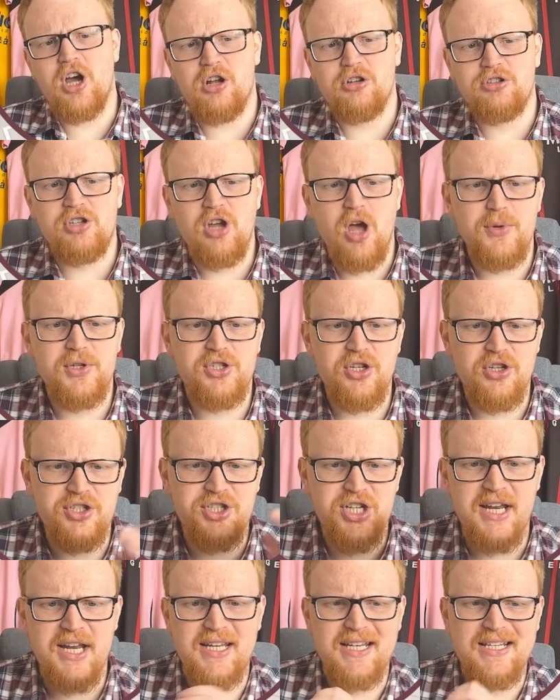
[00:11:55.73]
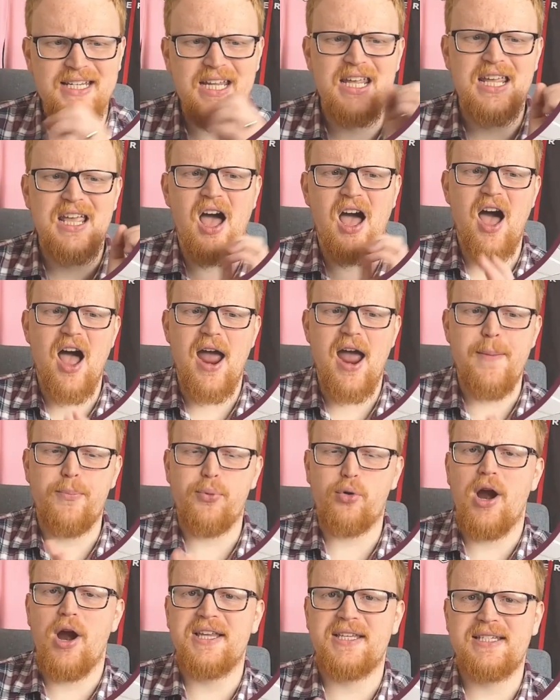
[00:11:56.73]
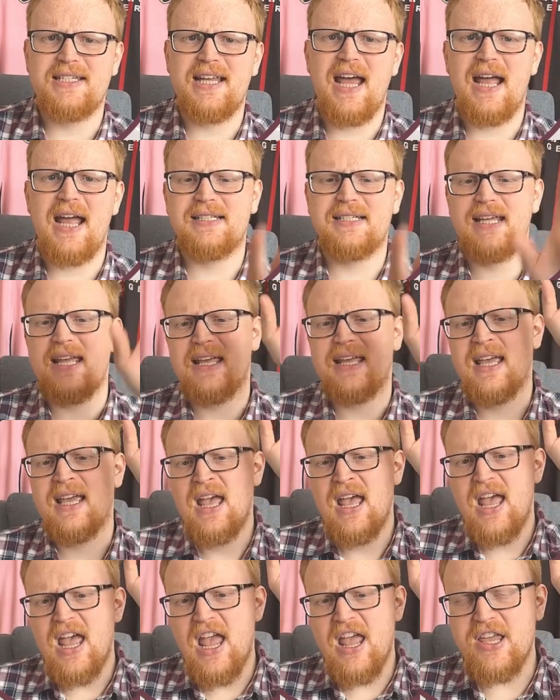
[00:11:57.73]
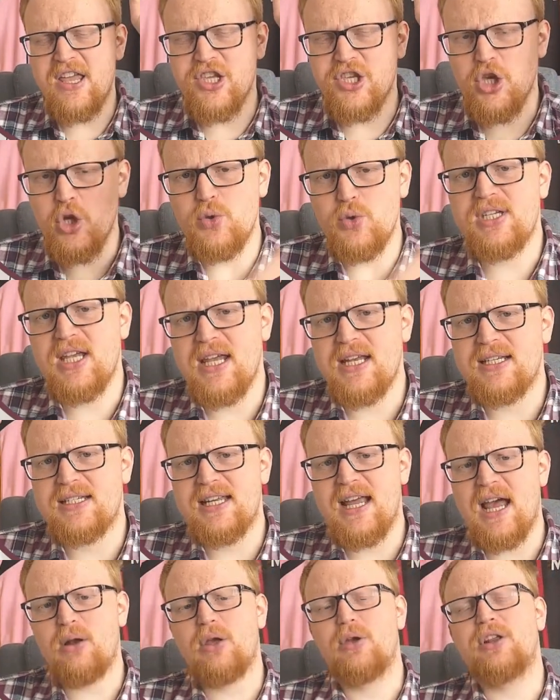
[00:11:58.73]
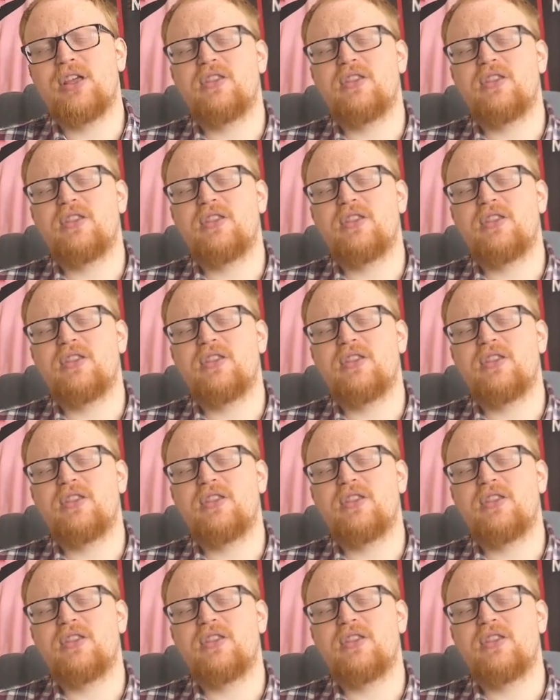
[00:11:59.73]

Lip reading: Tomasson JDT high press tactic. Use it. Download it in